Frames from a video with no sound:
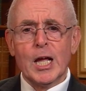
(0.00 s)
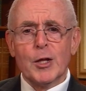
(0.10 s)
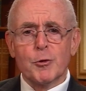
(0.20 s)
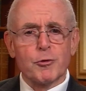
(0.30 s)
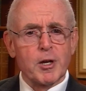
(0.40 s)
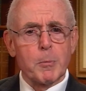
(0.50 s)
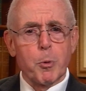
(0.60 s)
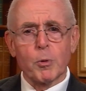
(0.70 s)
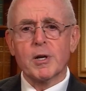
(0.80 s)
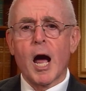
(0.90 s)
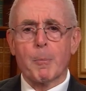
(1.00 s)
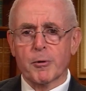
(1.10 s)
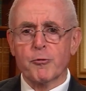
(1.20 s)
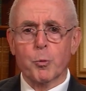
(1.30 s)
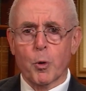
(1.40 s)
There's an important
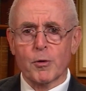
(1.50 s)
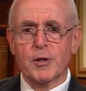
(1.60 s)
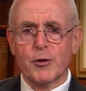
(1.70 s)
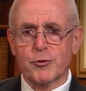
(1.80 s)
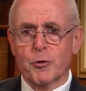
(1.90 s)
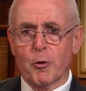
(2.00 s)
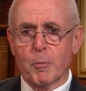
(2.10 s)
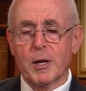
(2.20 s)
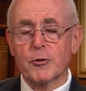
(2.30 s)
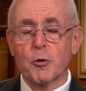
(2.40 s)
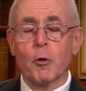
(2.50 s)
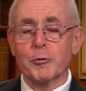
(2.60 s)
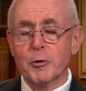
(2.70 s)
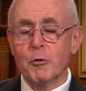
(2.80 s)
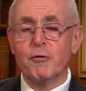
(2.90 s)
operative word in this term, and it's called
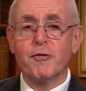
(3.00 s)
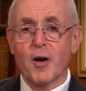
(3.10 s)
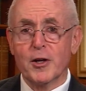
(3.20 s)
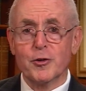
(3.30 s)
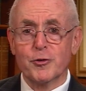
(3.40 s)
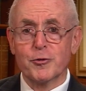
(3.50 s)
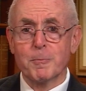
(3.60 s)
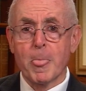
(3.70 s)
new funds.